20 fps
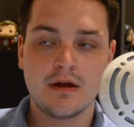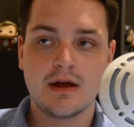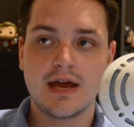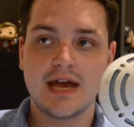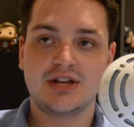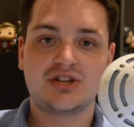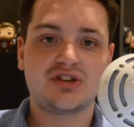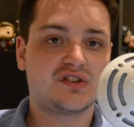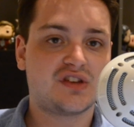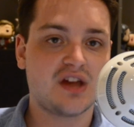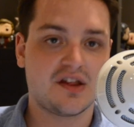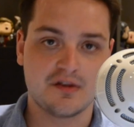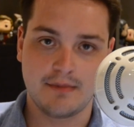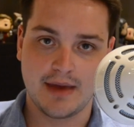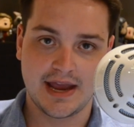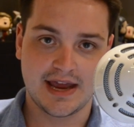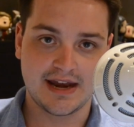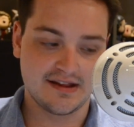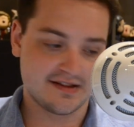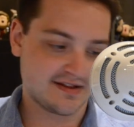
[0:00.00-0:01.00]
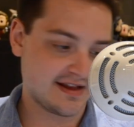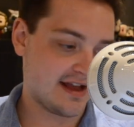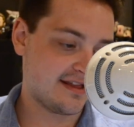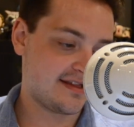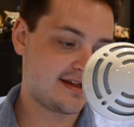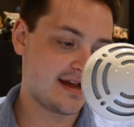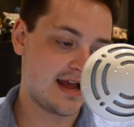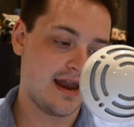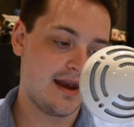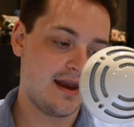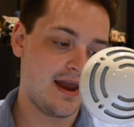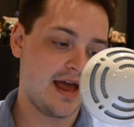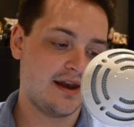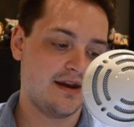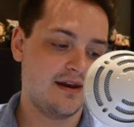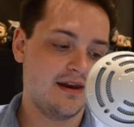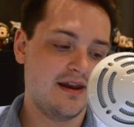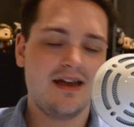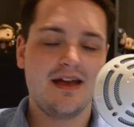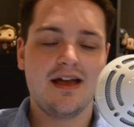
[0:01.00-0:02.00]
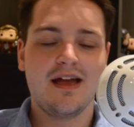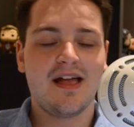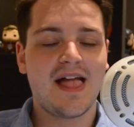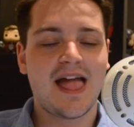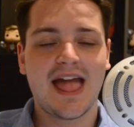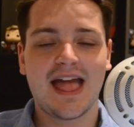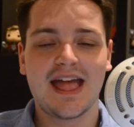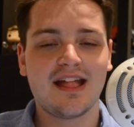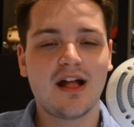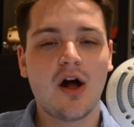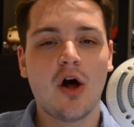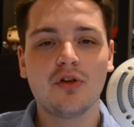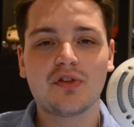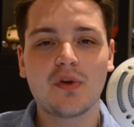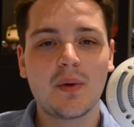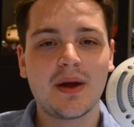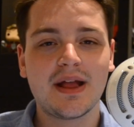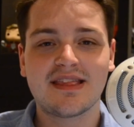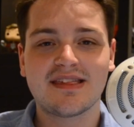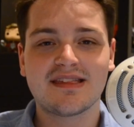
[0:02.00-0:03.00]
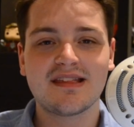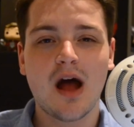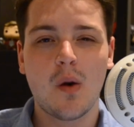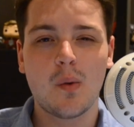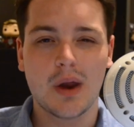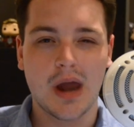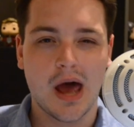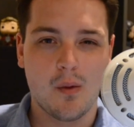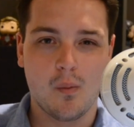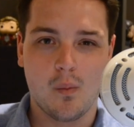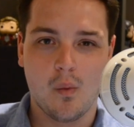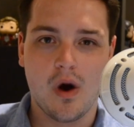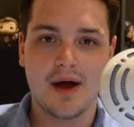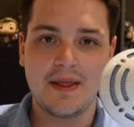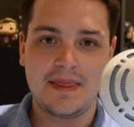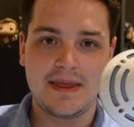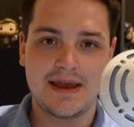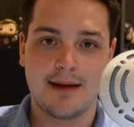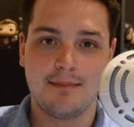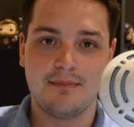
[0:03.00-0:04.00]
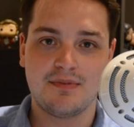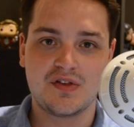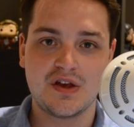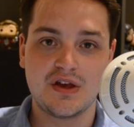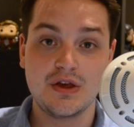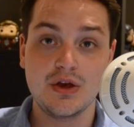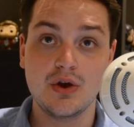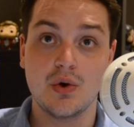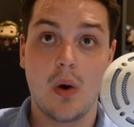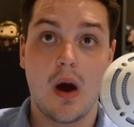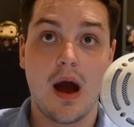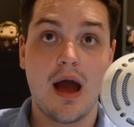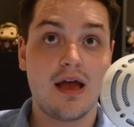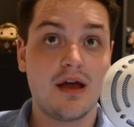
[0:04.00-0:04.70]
It just doesn't make any sense. And and also it's not what I want in the MCU.